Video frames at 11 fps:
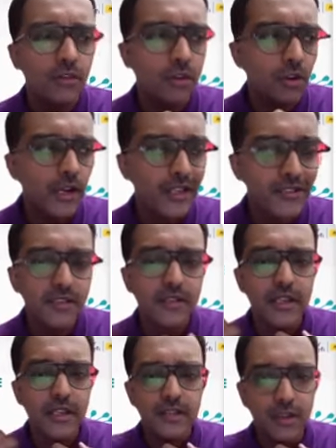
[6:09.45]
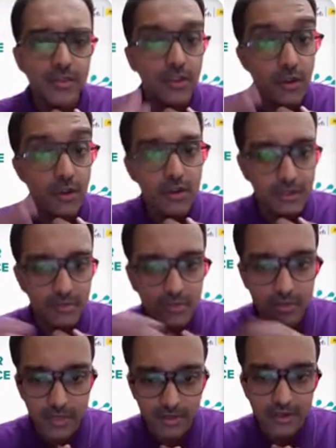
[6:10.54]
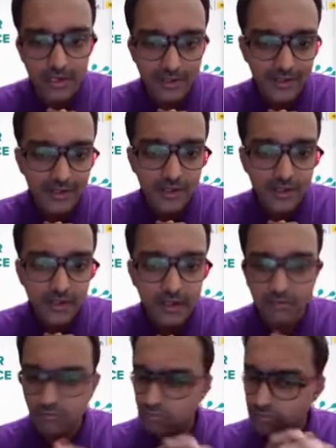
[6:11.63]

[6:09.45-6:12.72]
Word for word: your agent can service your customers better right uh,